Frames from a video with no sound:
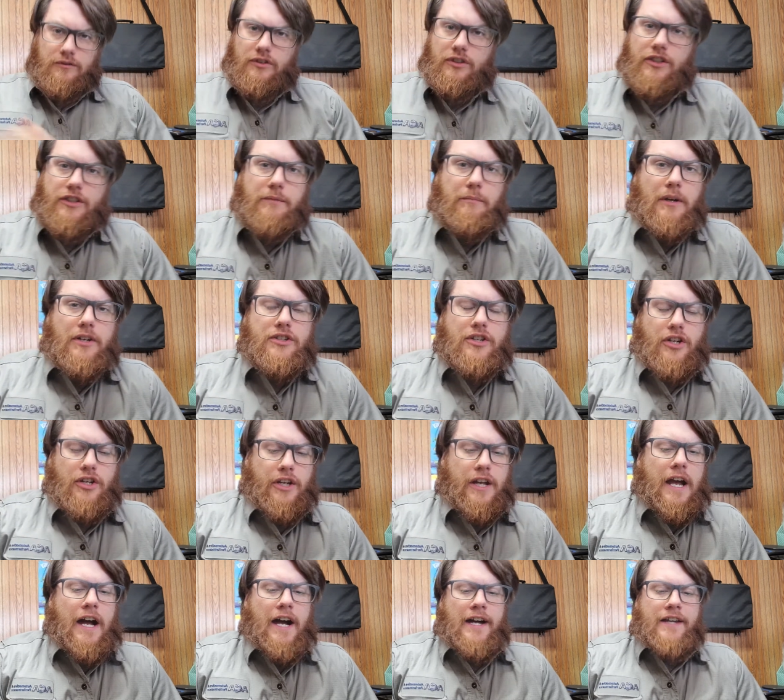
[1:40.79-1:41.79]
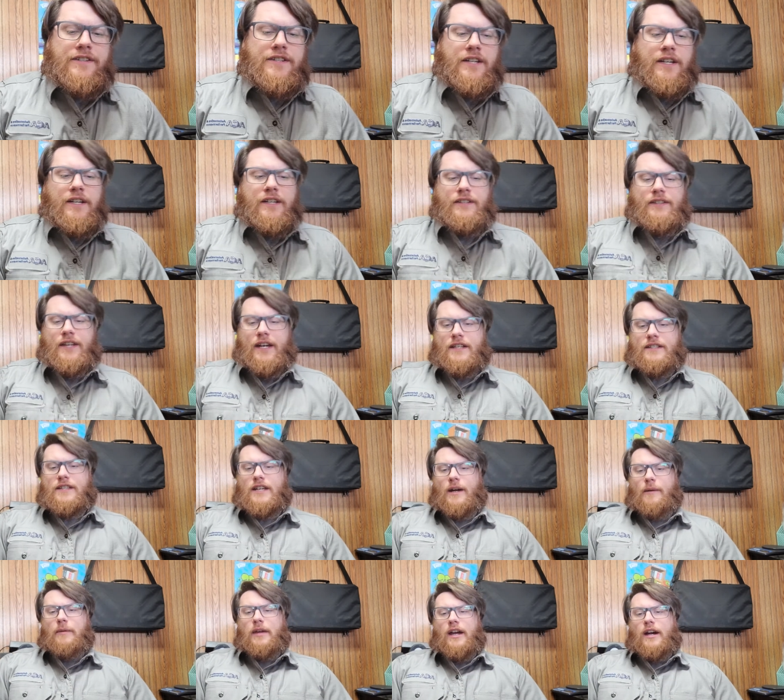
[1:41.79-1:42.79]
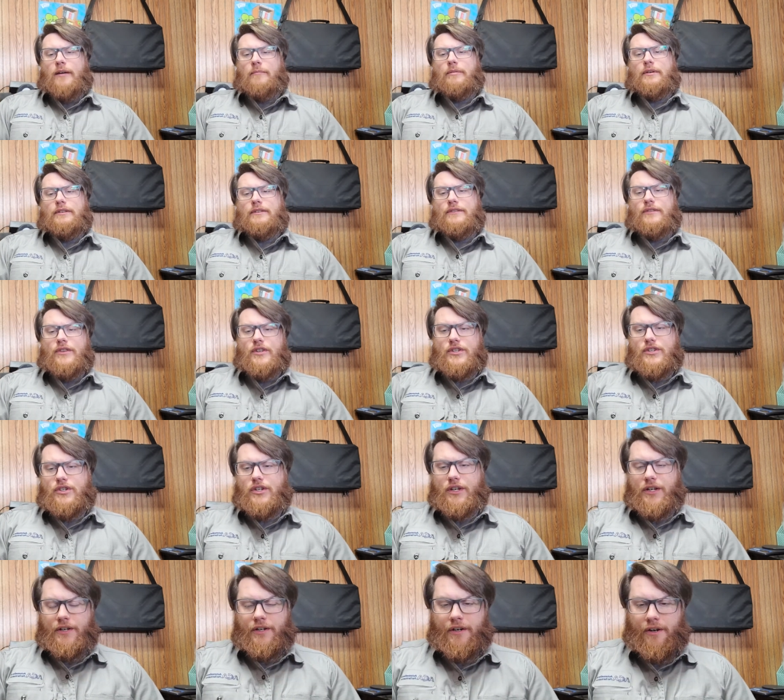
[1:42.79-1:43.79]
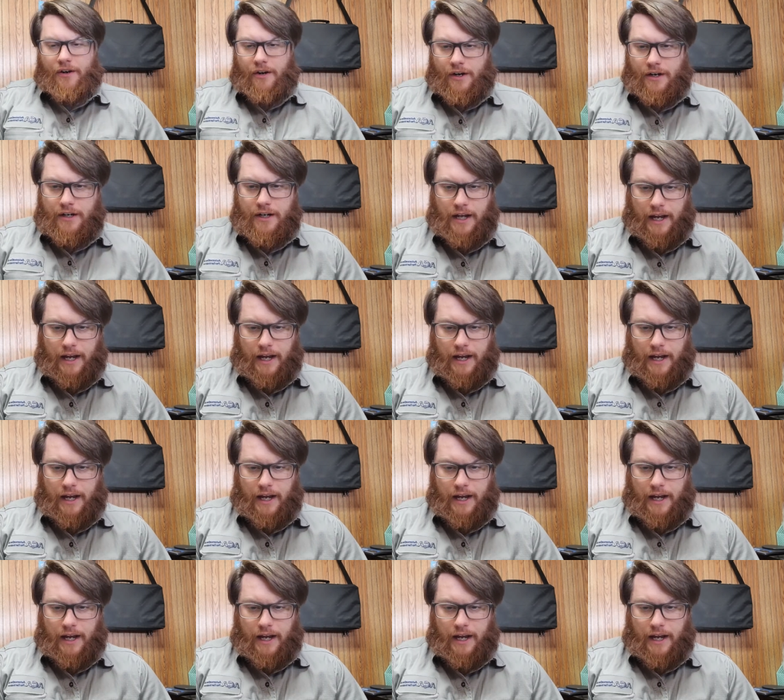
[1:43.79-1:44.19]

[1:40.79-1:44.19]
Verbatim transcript: just a bunch of good content that's coming up this year